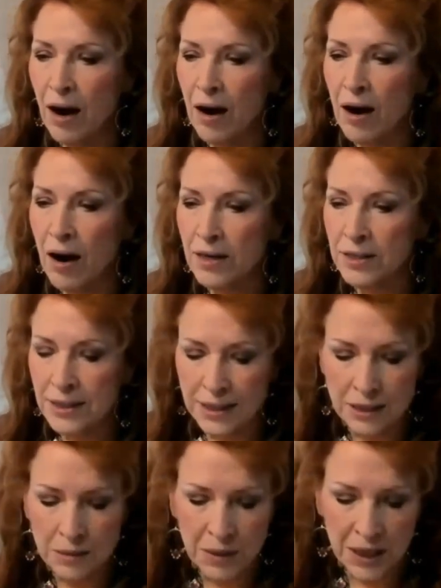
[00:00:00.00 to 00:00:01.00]
Our hearts
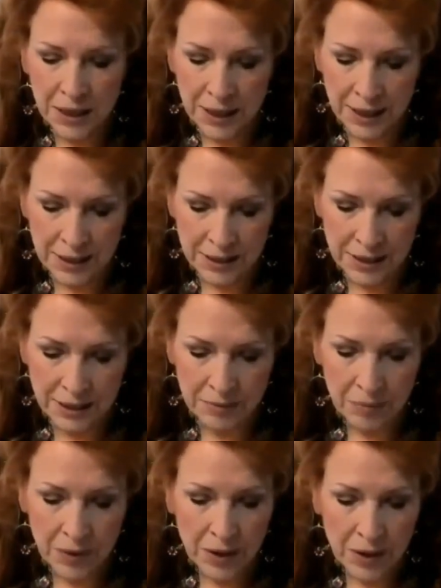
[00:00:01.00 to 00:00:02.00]
need to be cleansed
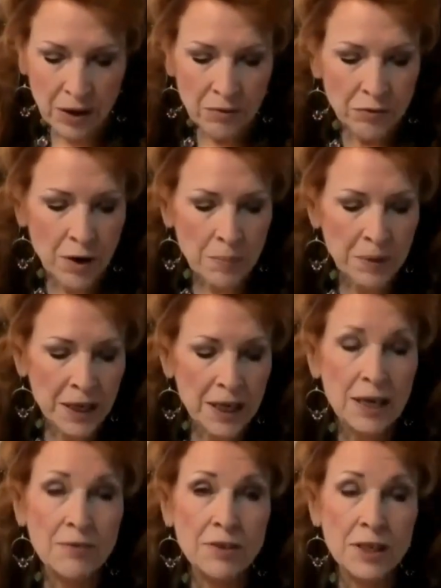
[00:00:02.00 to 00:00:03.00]
from an
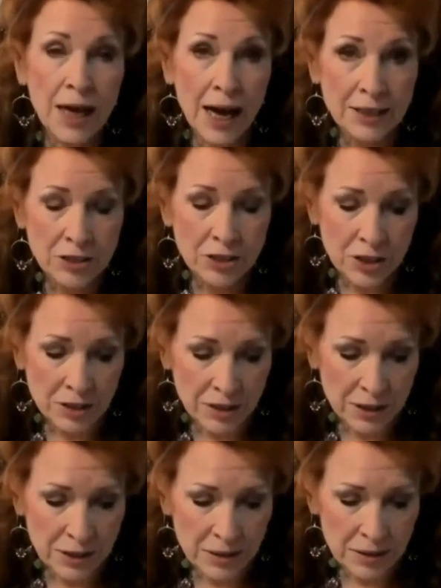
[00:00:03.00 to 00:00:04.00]
evil
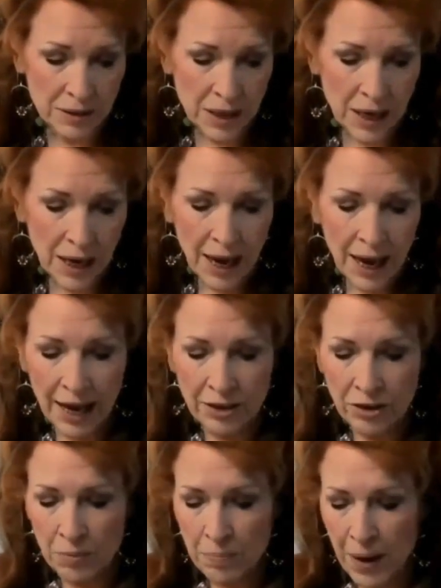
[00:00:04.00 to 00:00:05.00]
conscience
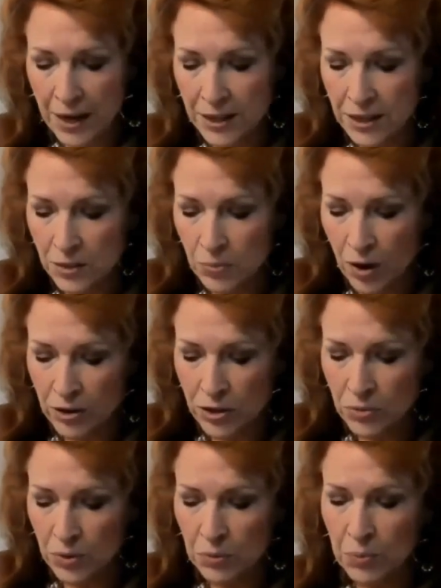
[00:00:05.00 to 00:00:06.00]
and our bodies
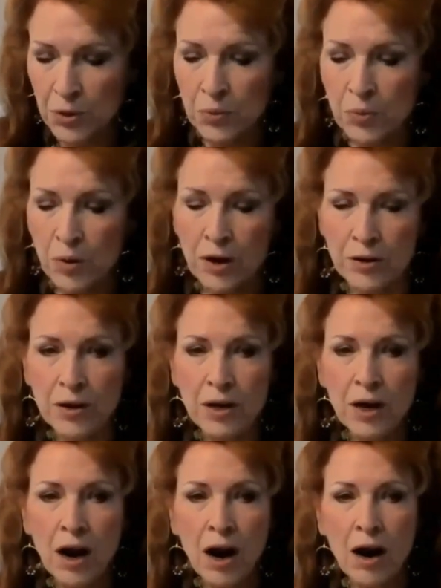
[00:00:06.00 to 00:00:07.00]
washed with pure water.
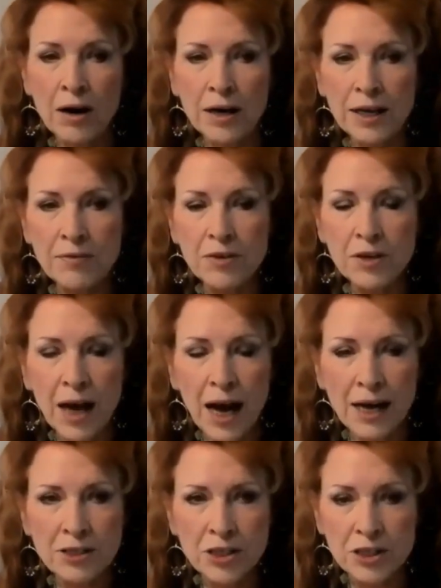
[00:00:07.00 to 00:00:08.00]
Our evil
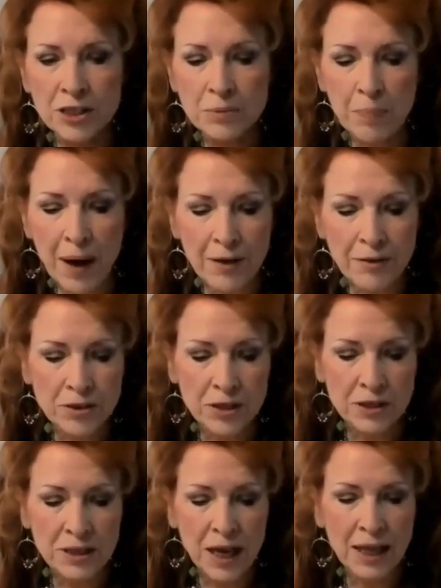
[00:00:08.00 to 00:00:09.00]
conscience bothers
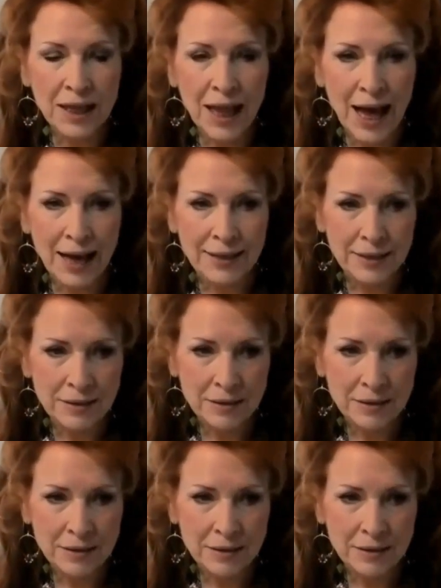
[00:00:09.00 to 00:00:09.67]
us a lot.